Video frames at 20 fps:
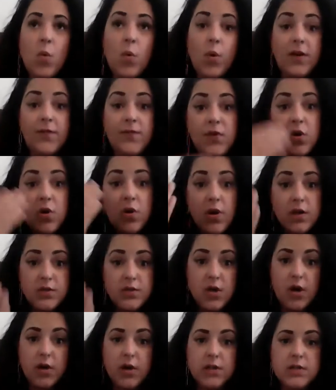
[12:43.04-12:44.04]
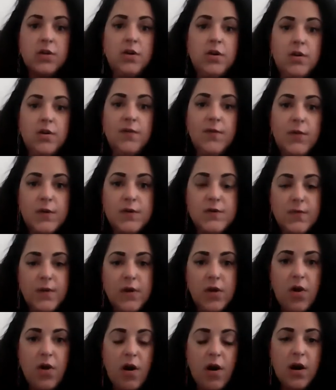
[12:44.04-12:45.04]
Or if you're on target to earn your first
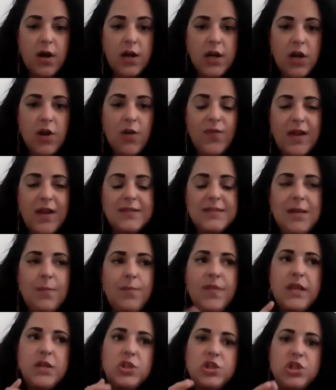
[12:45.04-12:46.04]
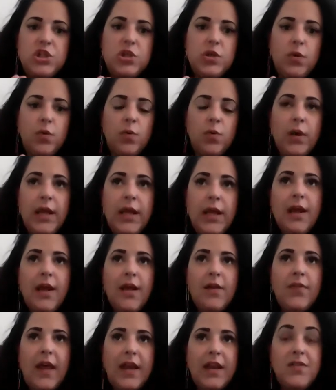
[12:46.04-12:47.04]
free car, that's something too
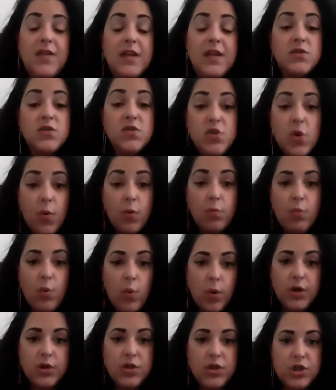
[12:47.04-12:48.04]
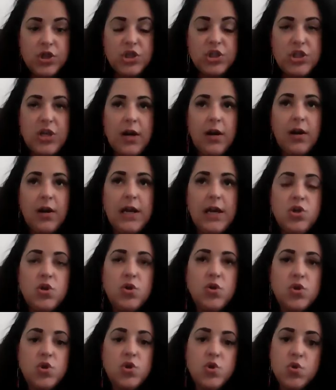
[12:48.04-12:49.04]
that I think is so important to share in
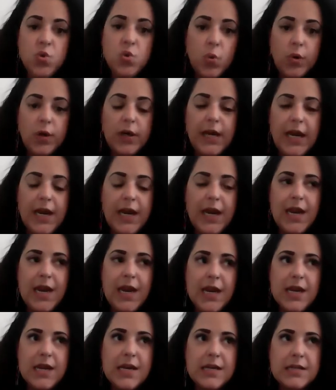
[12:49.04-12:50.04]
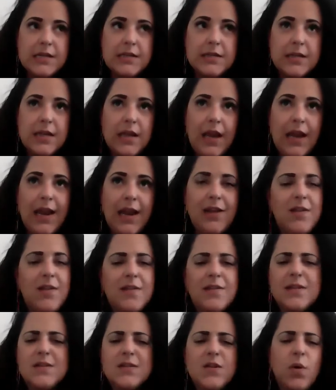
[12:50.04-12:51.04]
your story is, and I
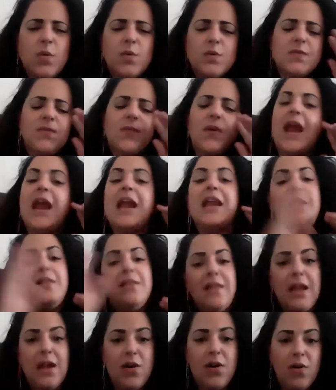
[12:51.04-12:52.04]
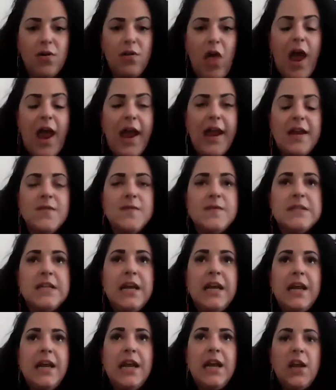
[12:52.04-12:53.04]
think this goes for anything in our lives.
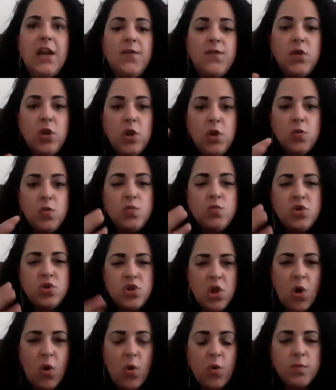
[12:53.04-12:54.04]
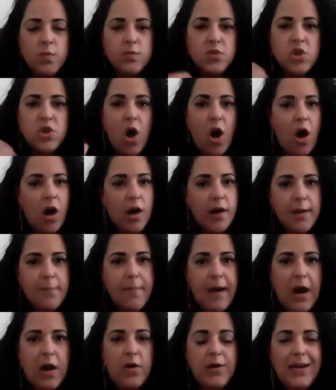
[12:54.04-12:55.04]
If you don't talk
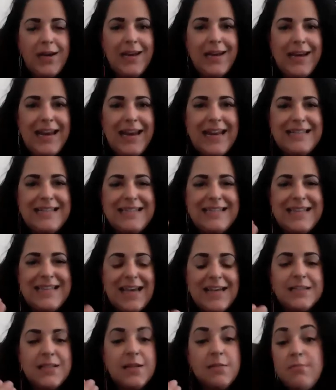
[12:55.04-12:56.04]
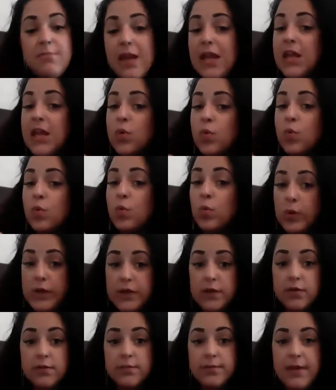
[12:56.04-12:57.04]
about it, it doesn't make it
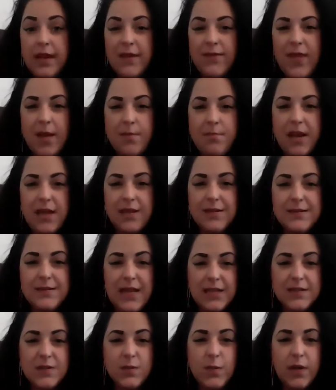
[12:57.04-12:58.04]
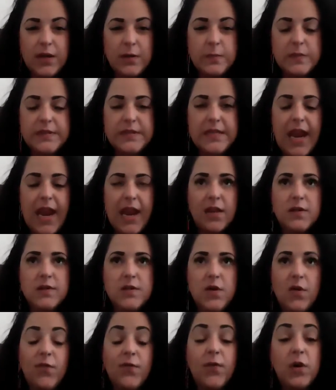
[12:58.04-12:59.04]
real, if that makes sense what I'm saying.
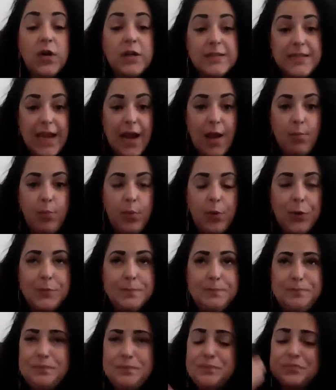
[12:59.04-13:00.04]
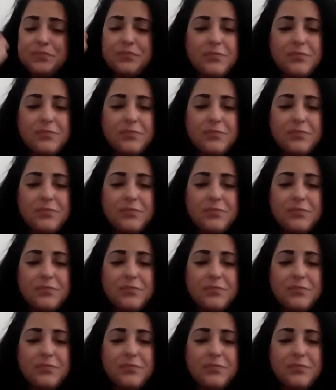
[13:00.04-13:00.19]
So for example,